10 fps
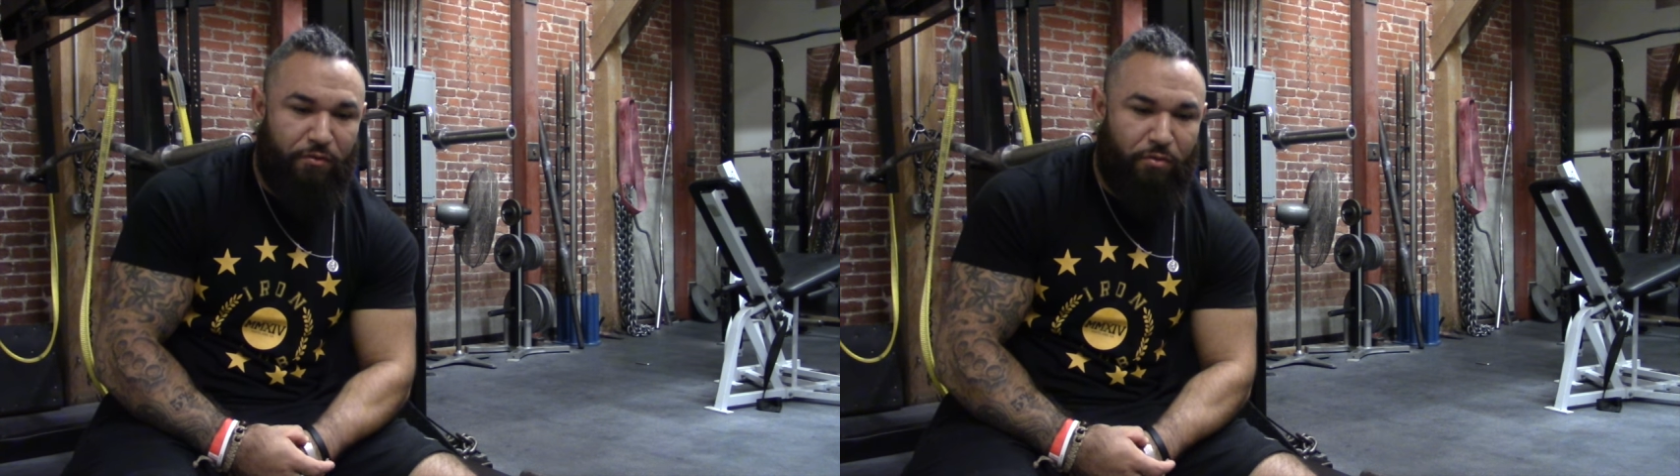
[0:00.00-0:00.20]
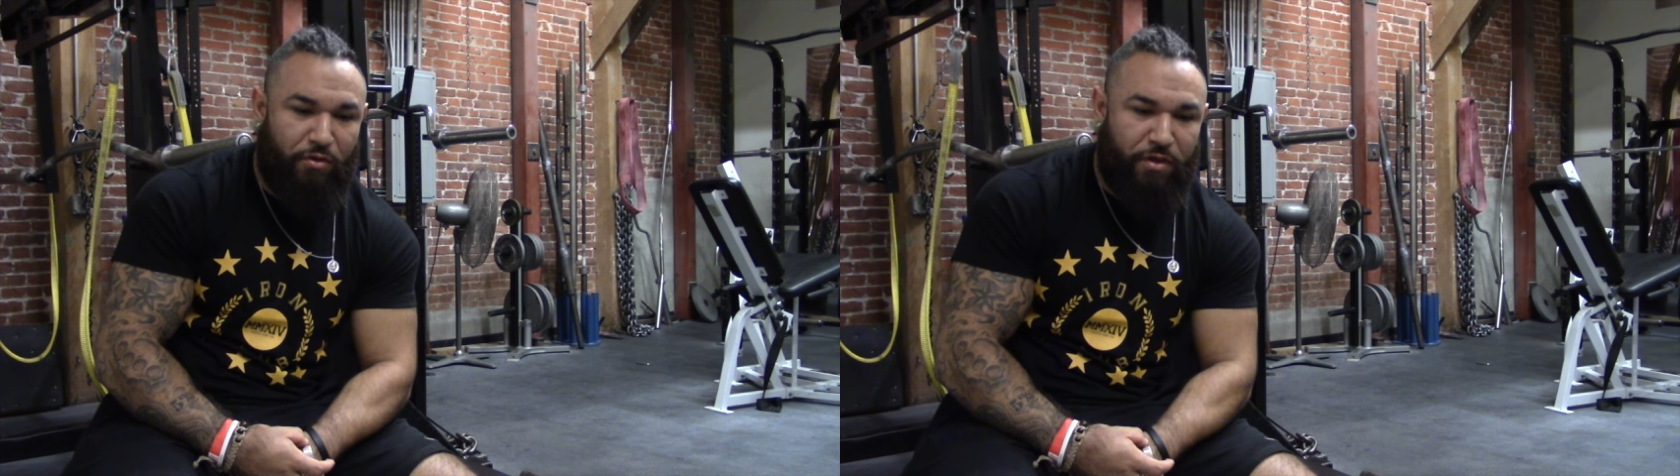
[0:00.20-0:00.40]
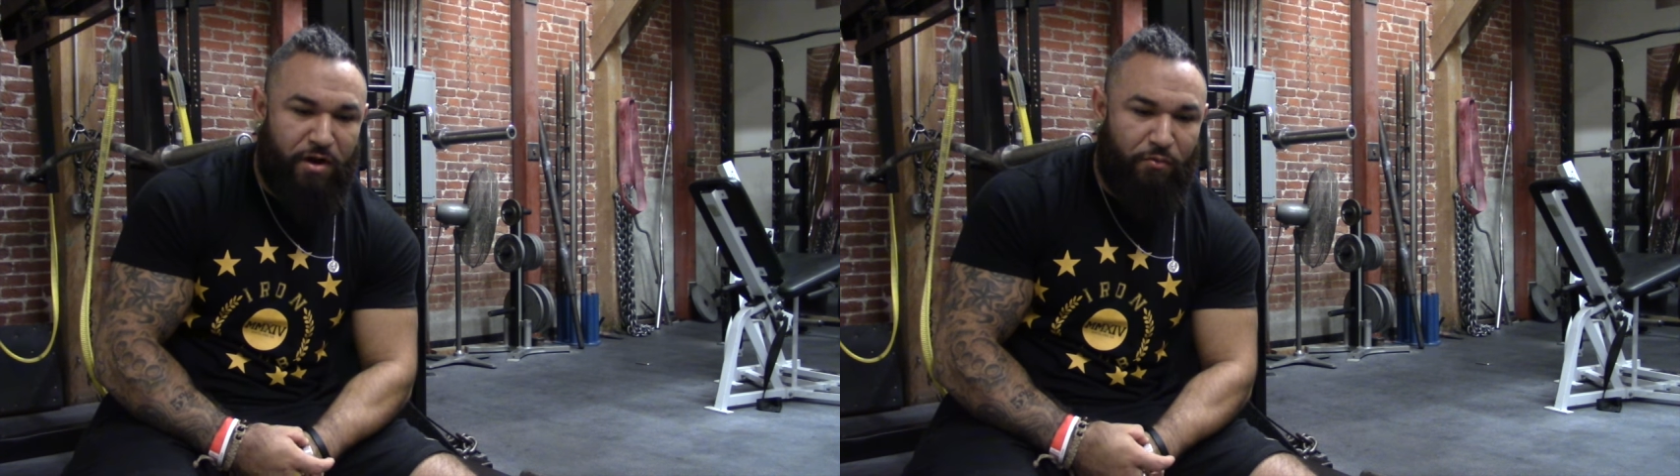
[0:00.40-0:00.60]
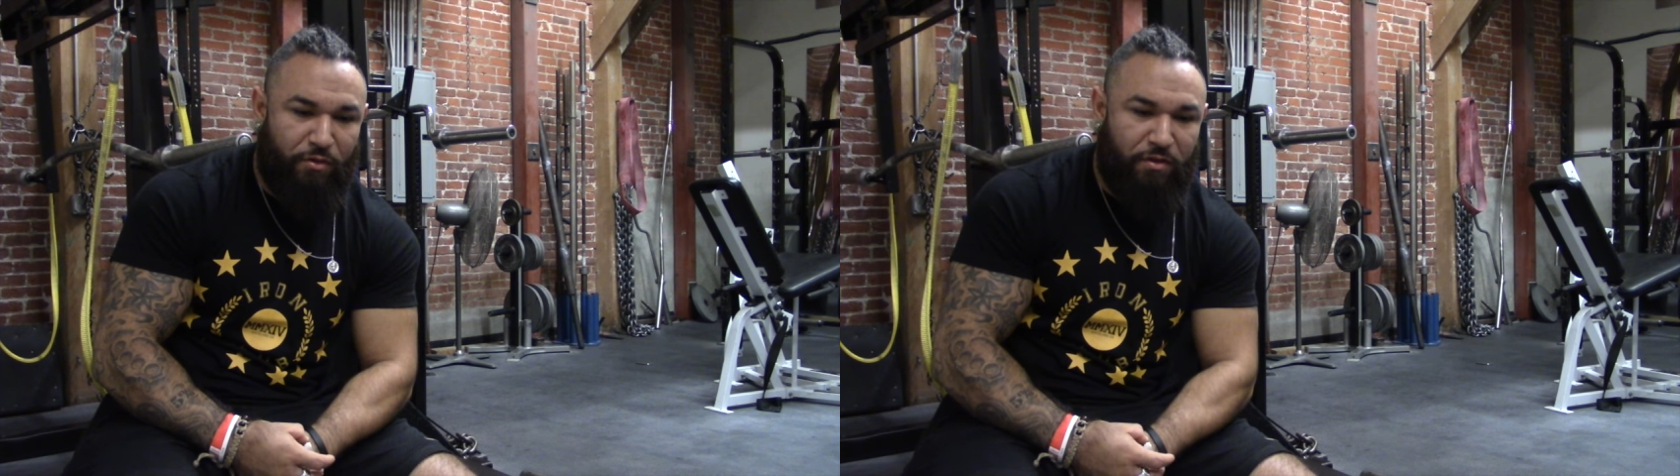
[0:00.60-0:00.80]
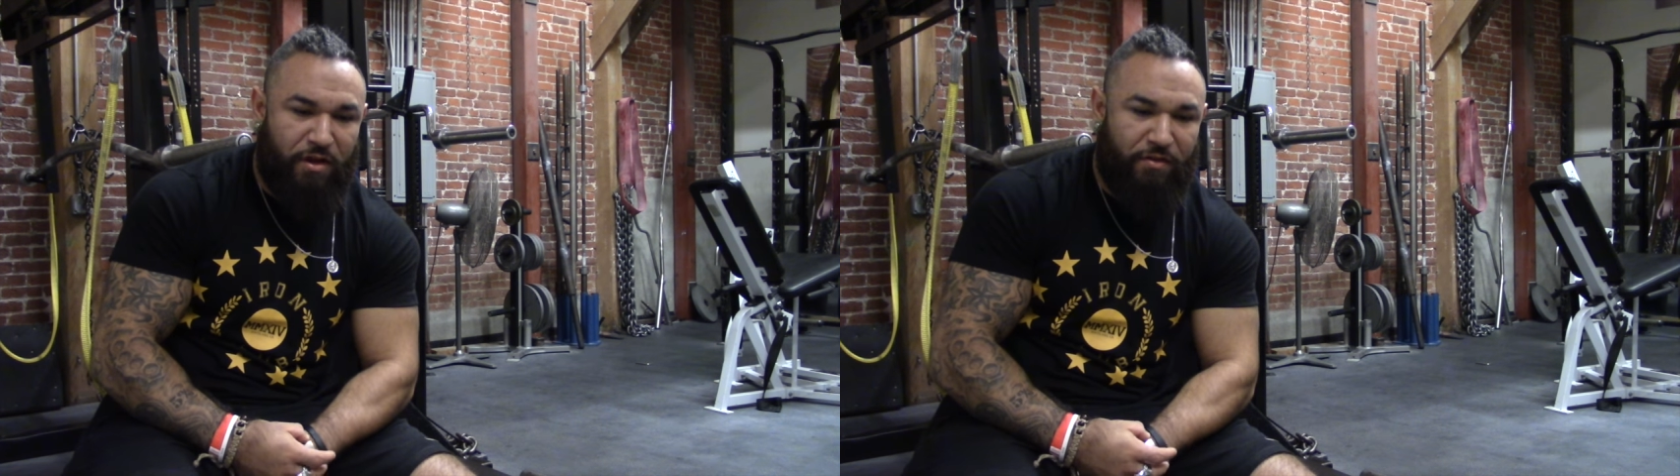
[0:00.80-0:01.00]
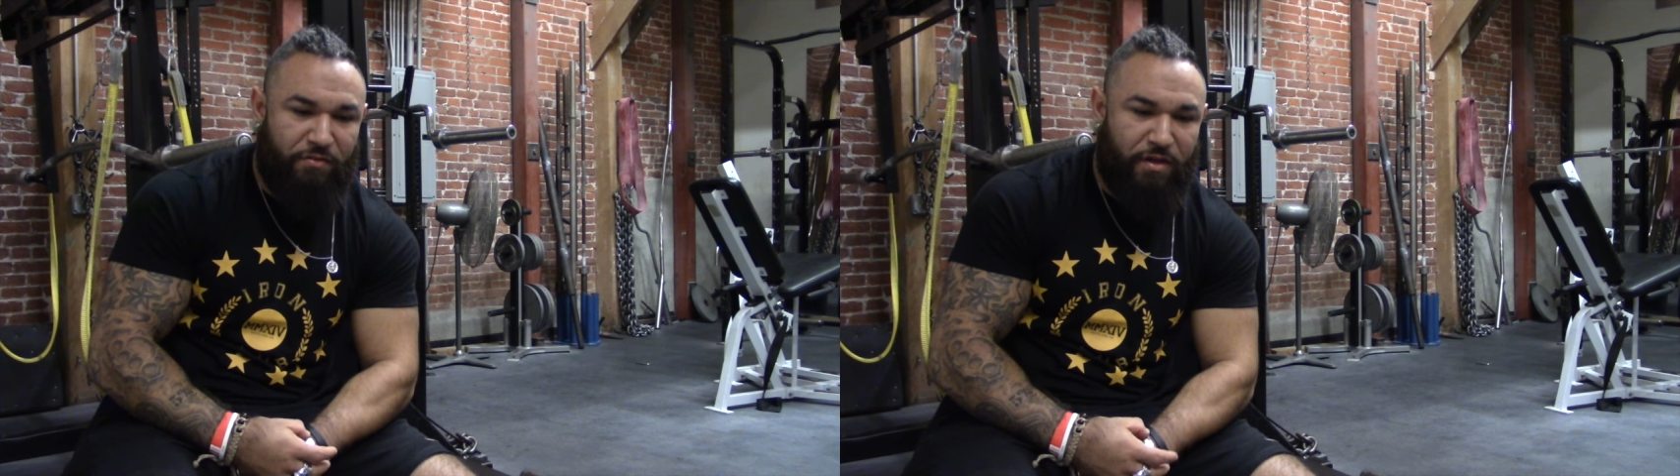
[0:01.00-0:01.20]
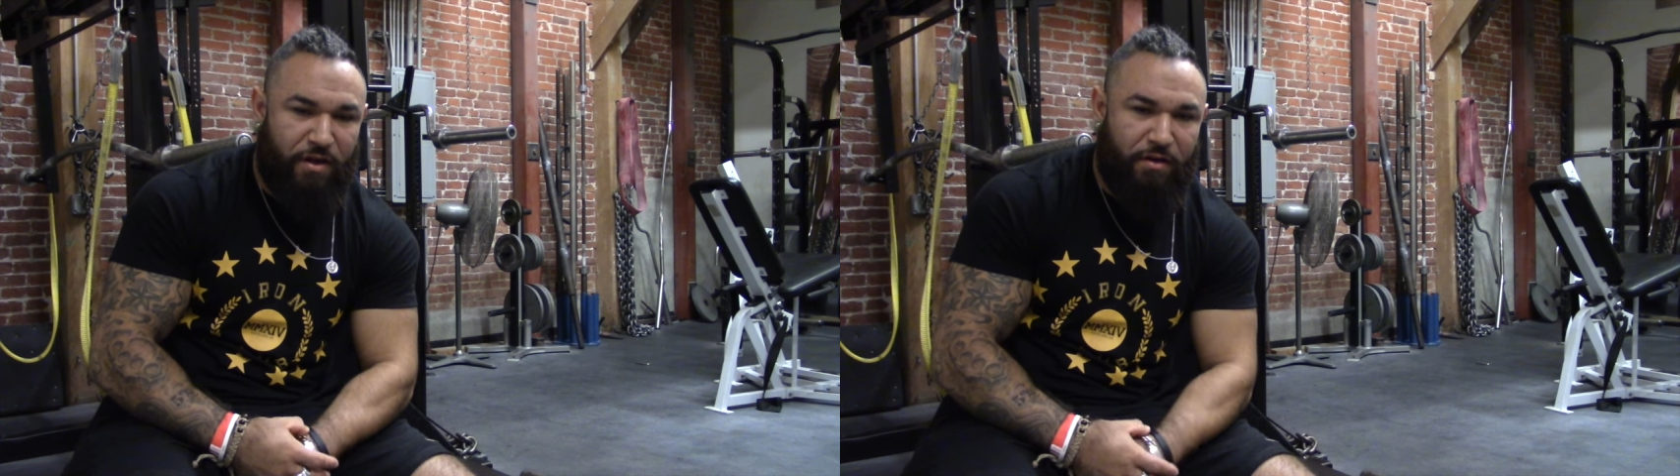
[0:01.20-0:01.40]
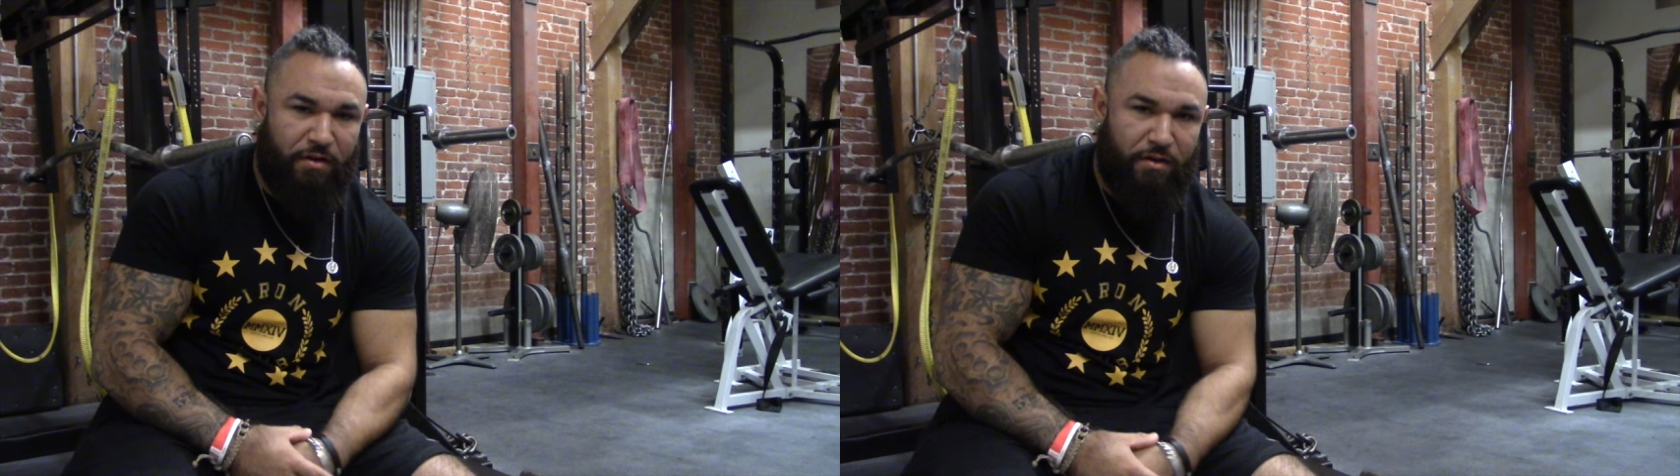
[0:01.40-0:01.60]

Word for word: the road that I realized that